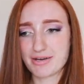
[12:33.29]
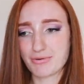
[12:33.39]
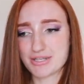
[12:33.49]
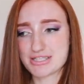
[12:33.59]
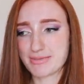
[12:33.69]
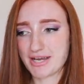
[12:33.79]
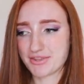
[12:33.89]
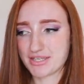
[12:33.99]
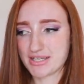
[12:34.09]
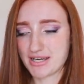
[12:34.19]
I was
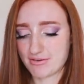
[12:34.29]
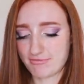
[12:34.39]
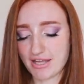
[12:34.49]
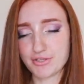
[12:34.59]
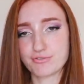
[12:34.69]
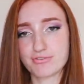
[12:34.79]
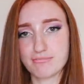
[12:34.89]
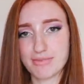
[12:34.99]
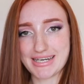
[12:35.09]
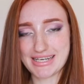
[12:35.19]
about the uh, value
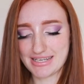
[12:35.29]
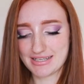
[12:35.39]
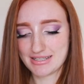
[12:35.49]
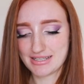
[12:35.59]
for money,